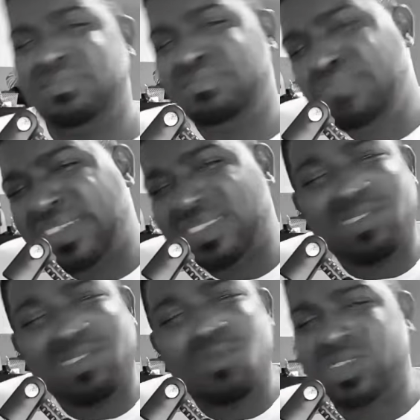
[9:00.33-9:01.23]
Based on
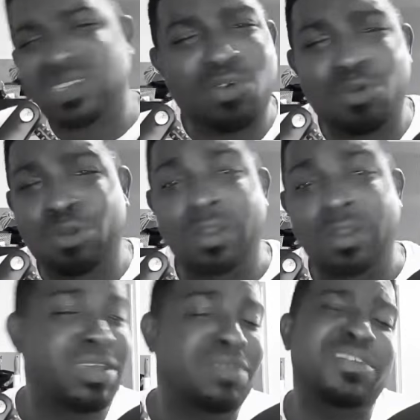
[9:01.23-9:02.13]
what's going on. If
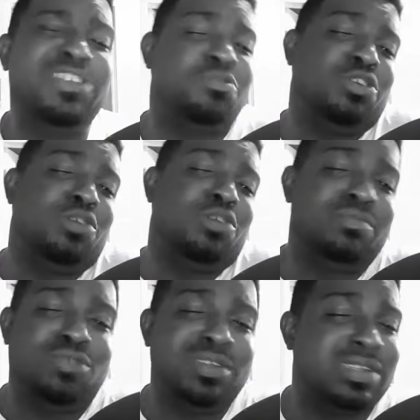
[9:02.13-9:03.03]
we tribute the opponent
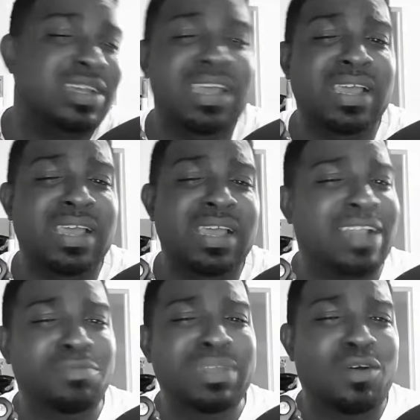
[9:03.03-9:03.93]
monster, that will be
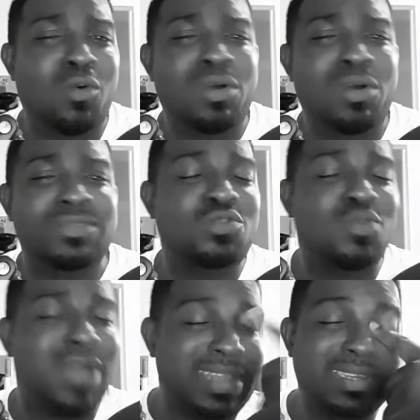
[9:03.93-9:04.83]
the one of the 2
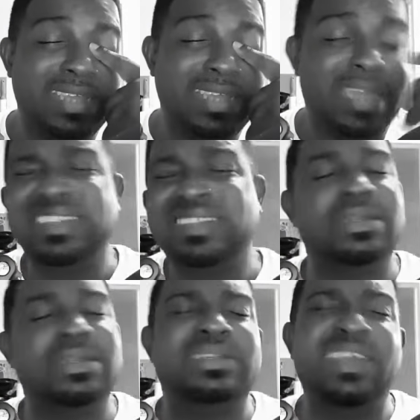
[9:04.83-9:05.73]
cards in the hand. Then
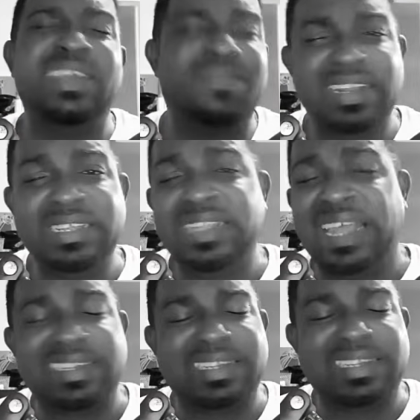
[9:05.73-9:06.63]
definitely
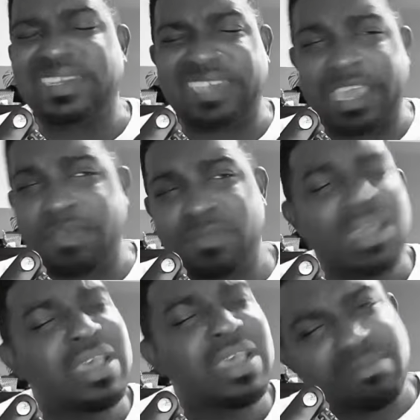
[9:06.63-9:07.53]
that's game.
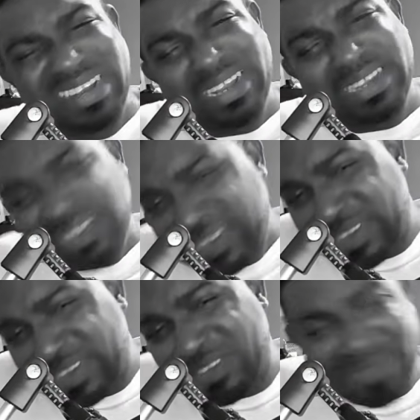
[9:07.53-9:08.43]
But let's just
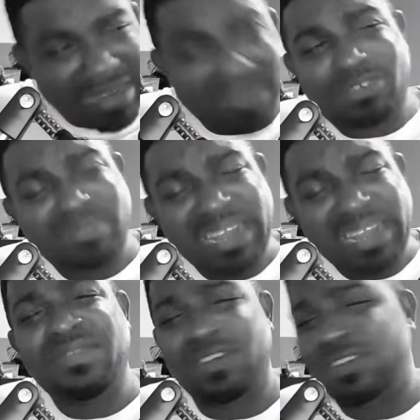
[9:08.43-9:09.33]
assume that they have
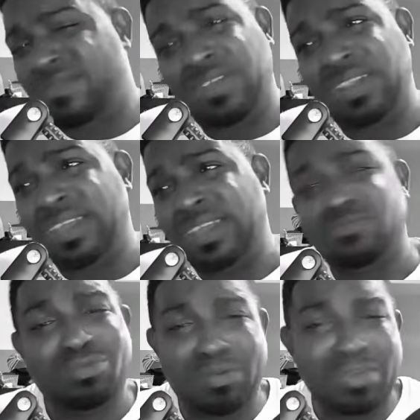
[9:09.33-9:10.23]
nothing on the field yet.
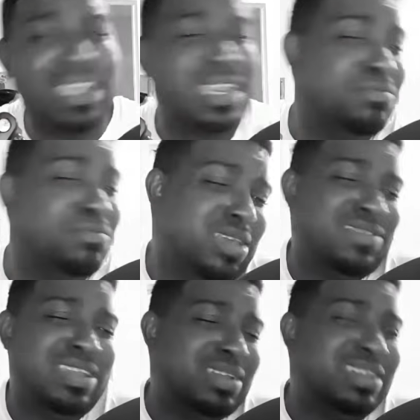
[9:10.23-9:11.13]
We give them a
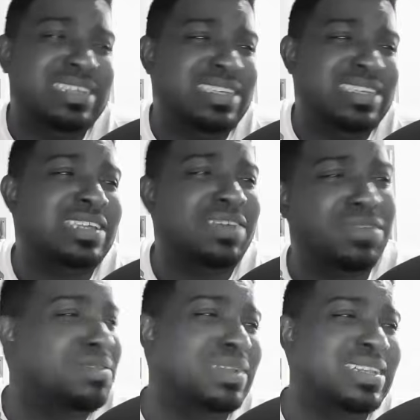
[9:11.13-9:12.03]
little easy. Yeah? We give
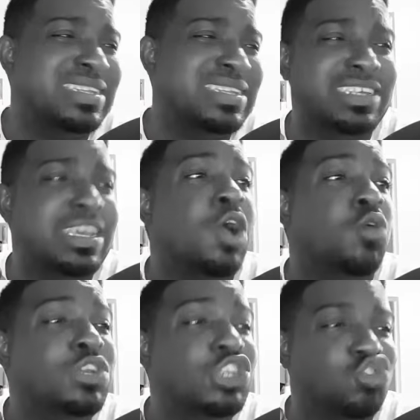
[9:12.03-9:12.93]
them a little easy. We
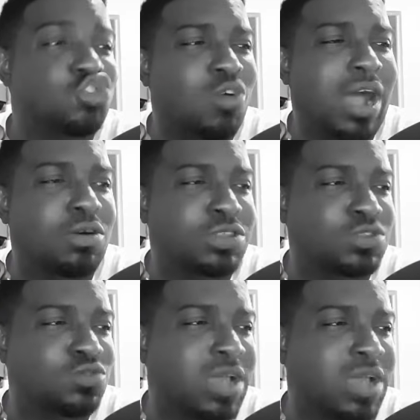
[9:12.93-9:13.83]
draw our 2
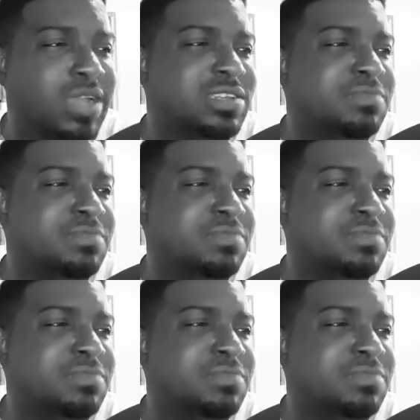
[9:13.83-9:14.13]
cards.